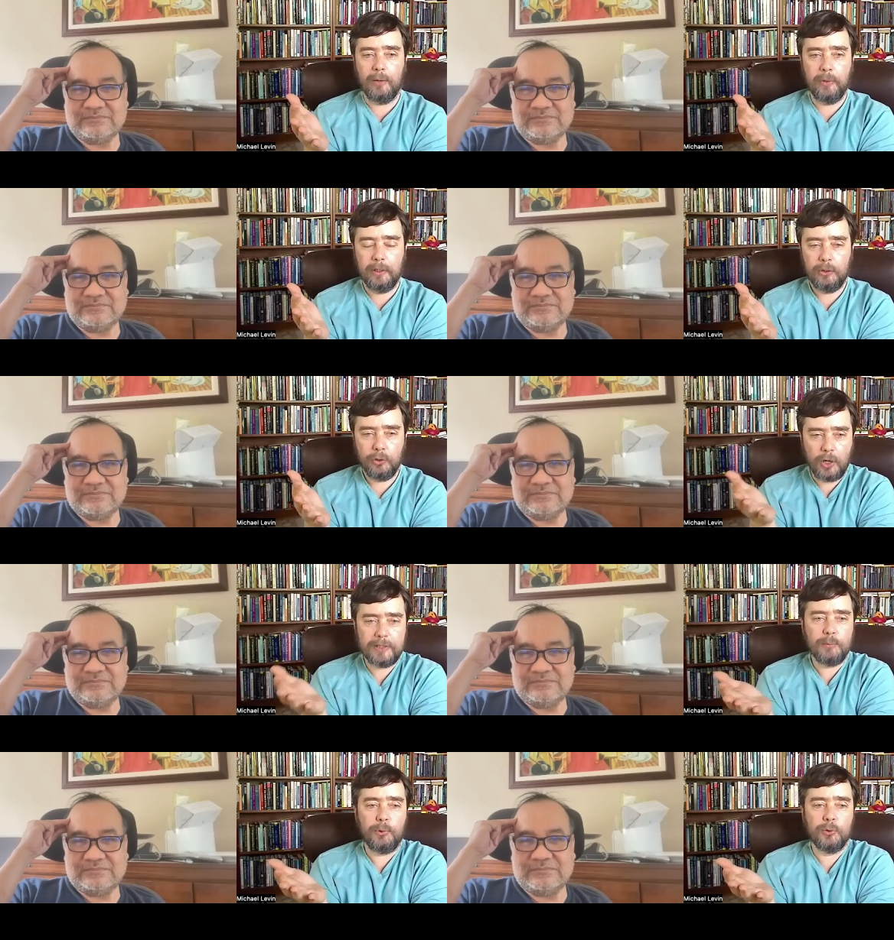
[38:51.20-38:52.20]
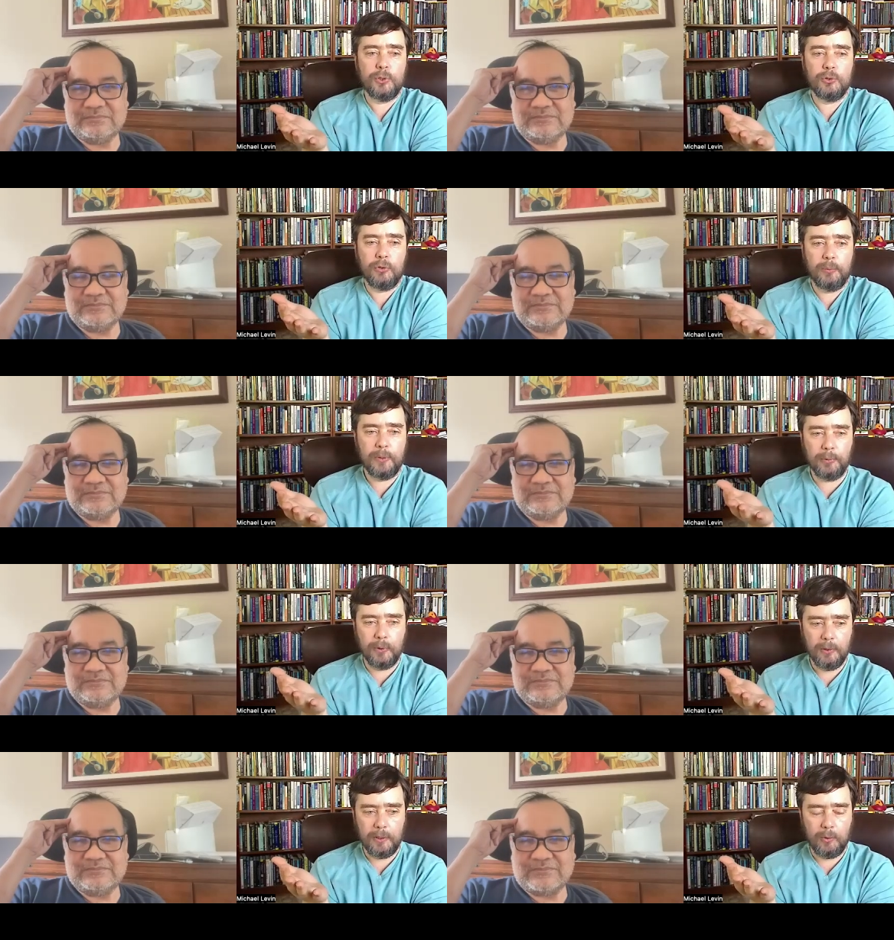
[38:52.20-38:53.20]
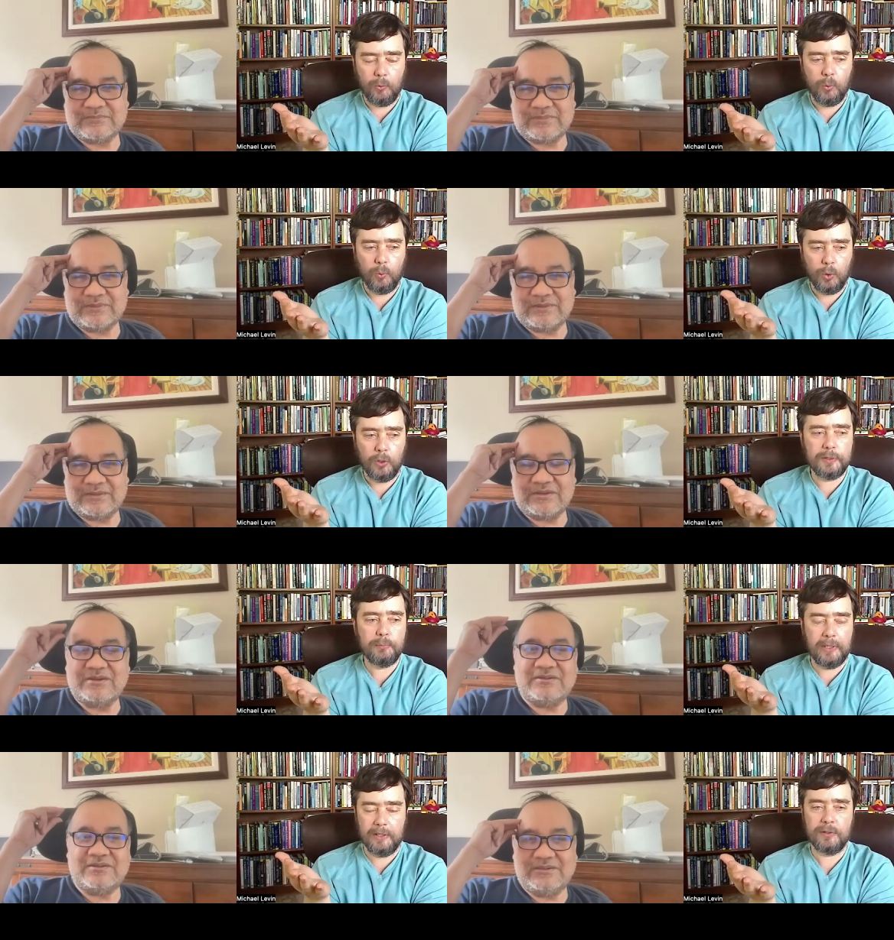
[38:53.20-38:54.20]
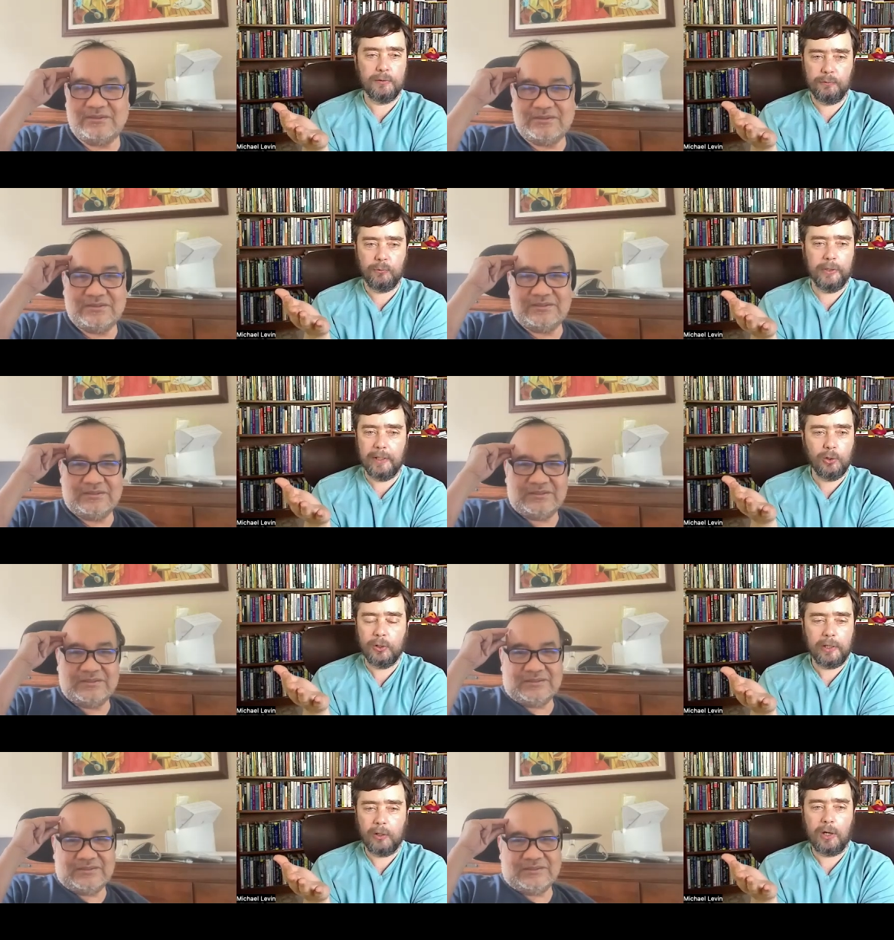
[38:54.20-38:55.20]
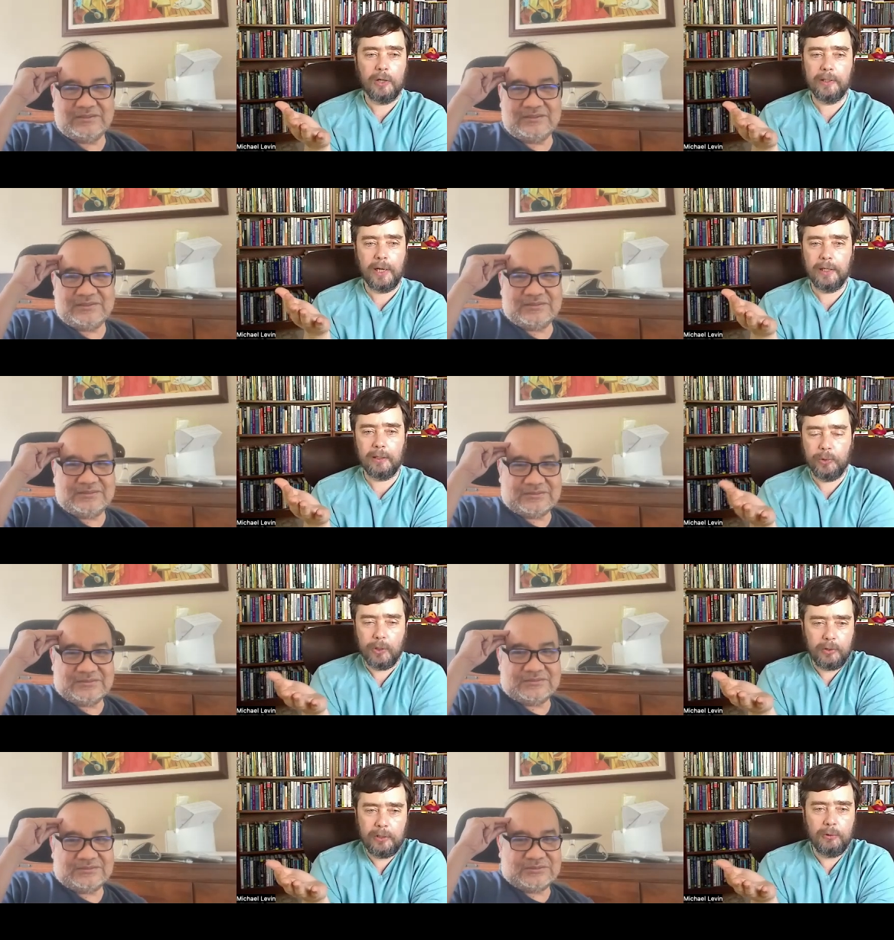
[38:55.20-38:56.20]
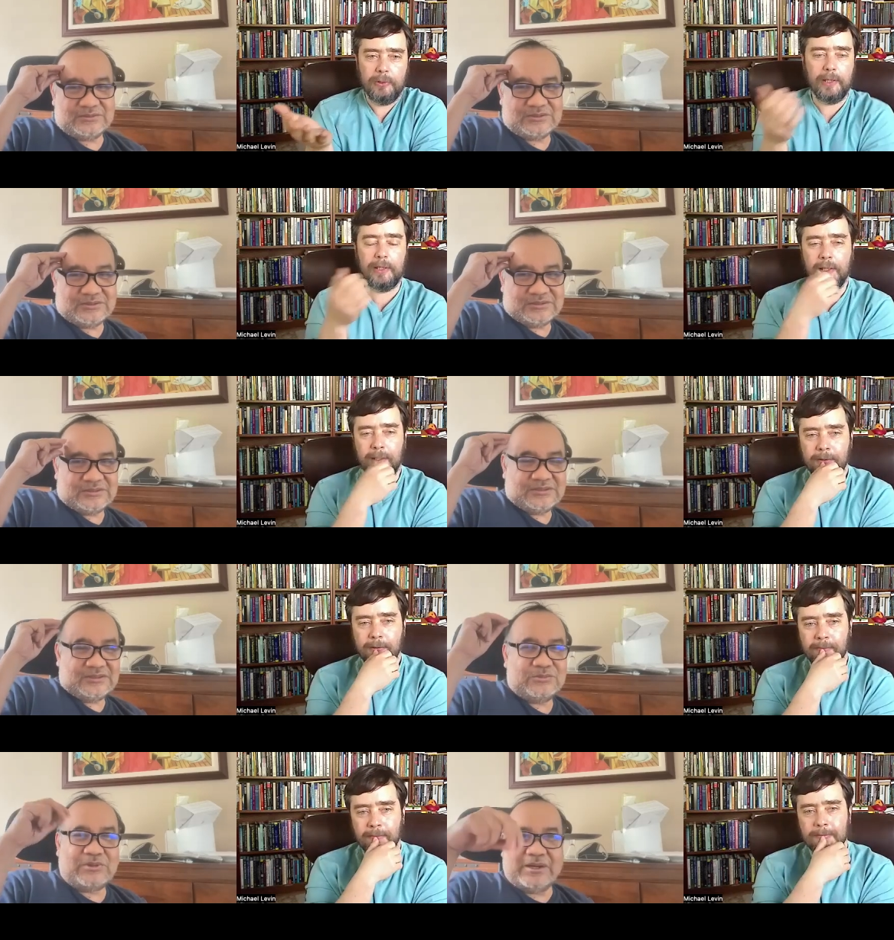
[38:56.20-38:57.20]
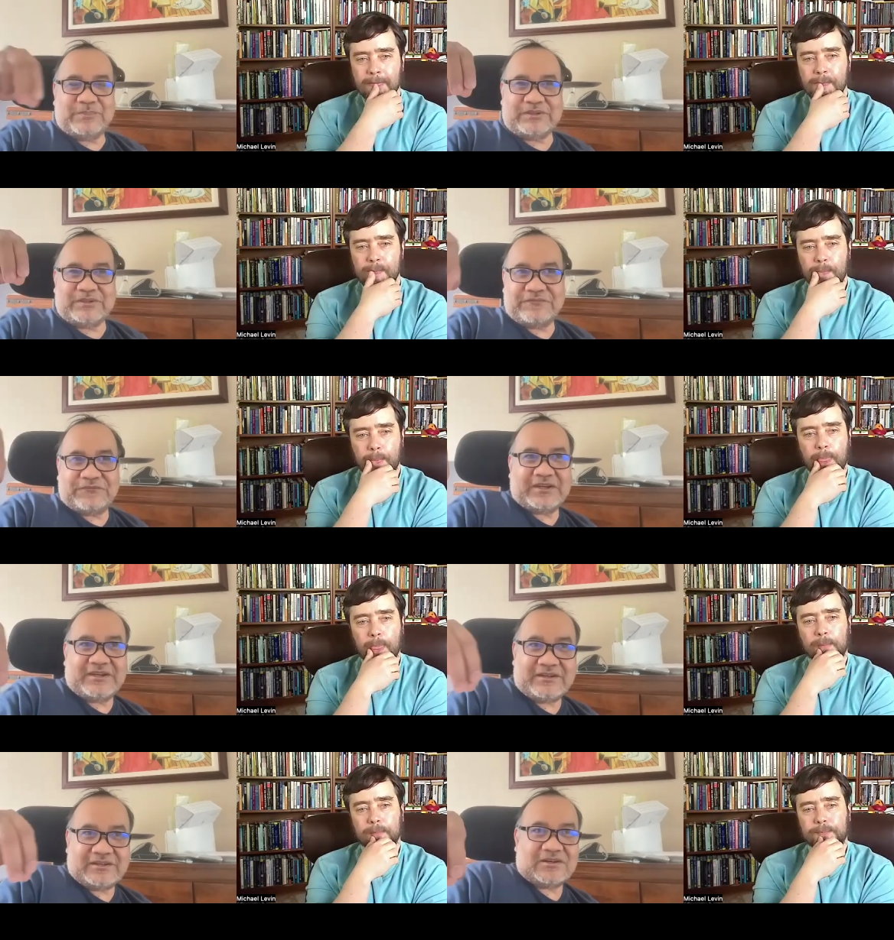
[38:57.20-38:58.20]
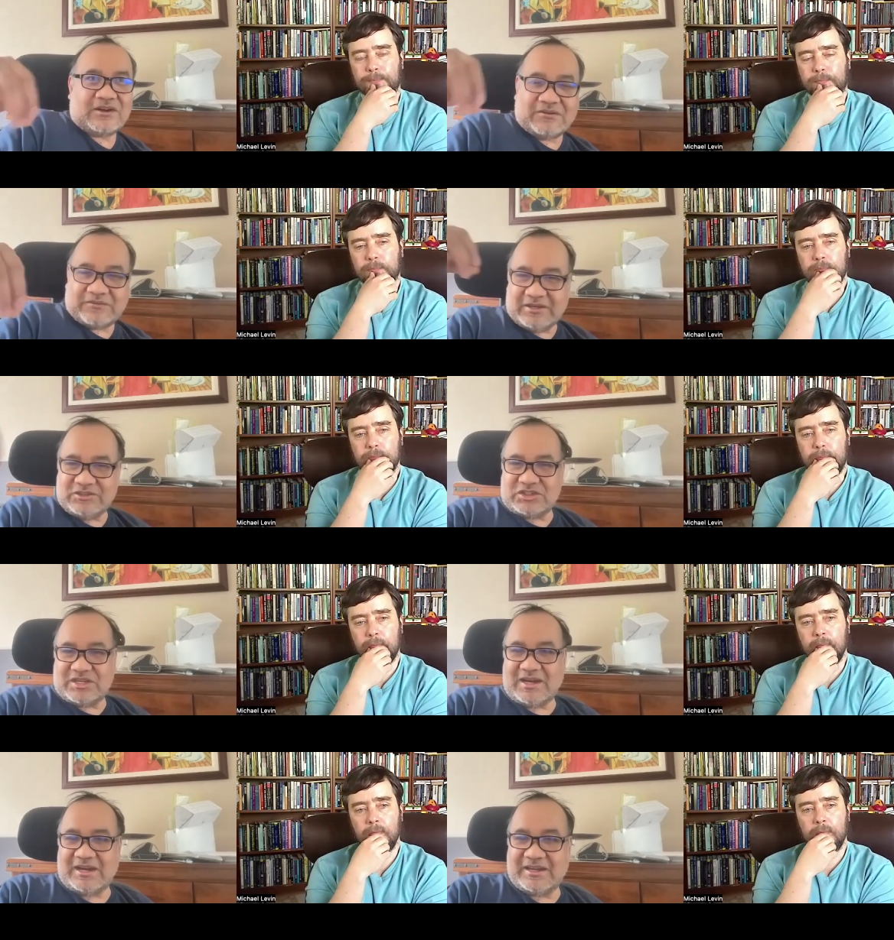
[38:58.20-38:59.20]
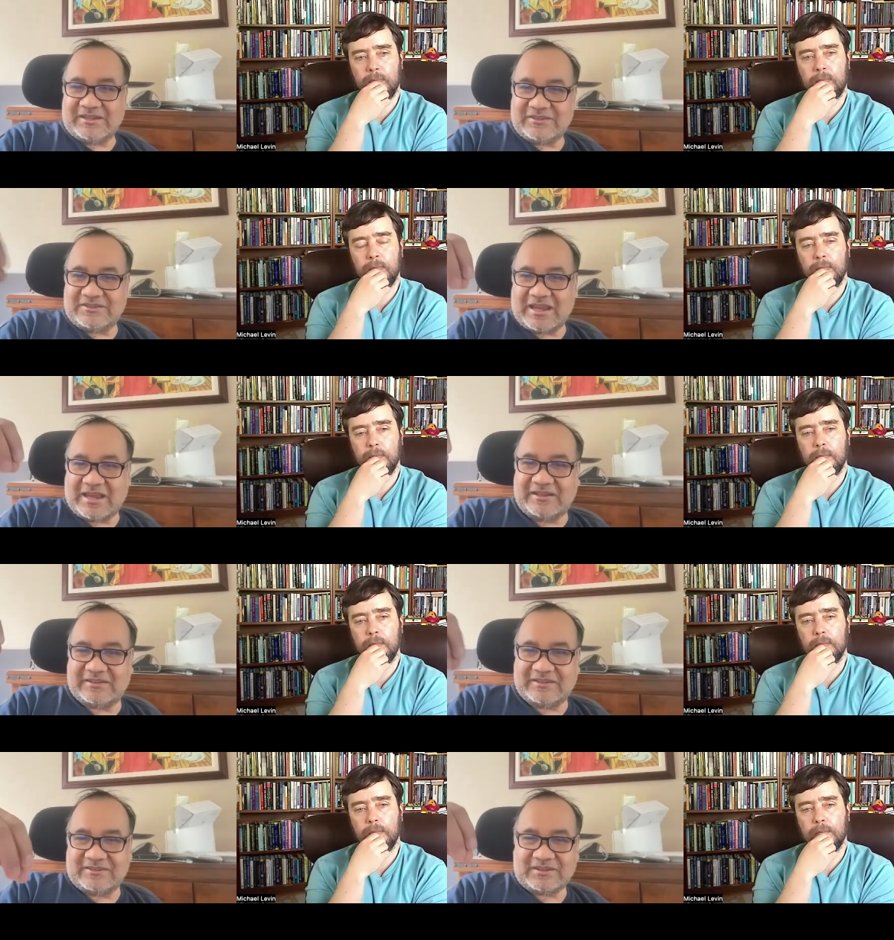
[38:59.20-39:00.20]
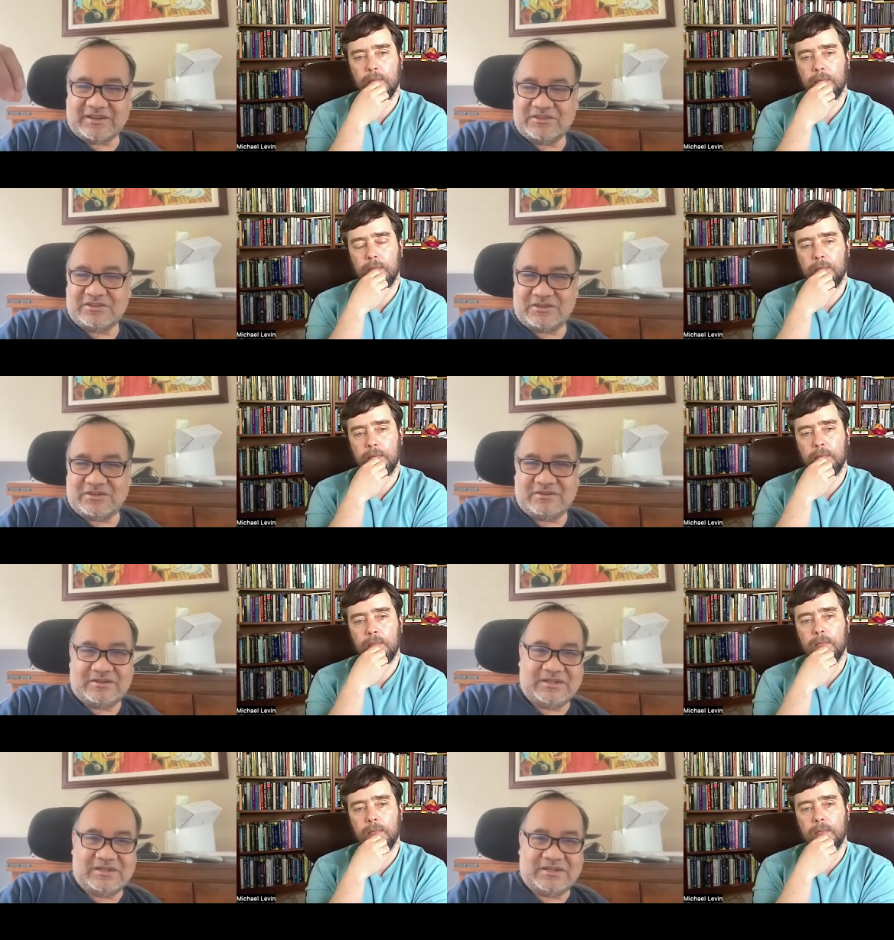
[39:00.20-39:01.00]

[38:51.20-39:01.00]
Speaker 1: that way. You're not supposed to treat people uh, worse because of what they look like or how they got here. We already know that.
Speaker 2: Right, but the fear of AGI is that this other